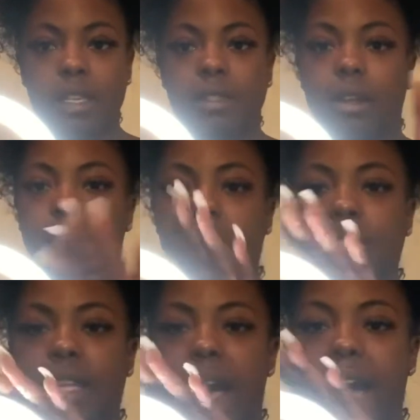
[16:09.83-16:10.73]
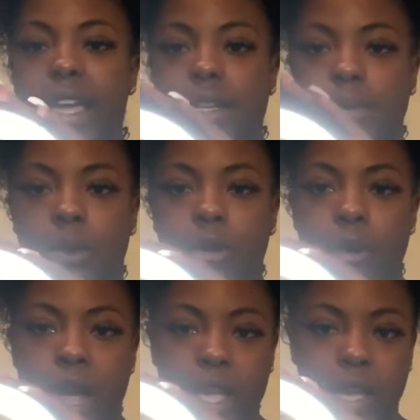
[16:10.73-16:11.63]
So this is the highest one
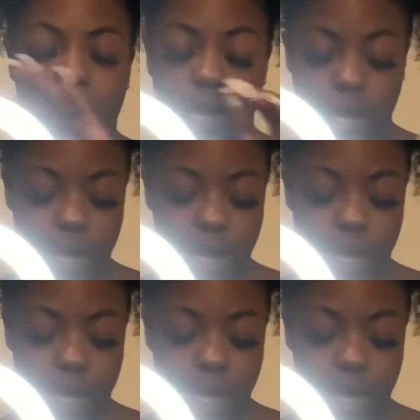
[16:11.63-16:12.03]
right here,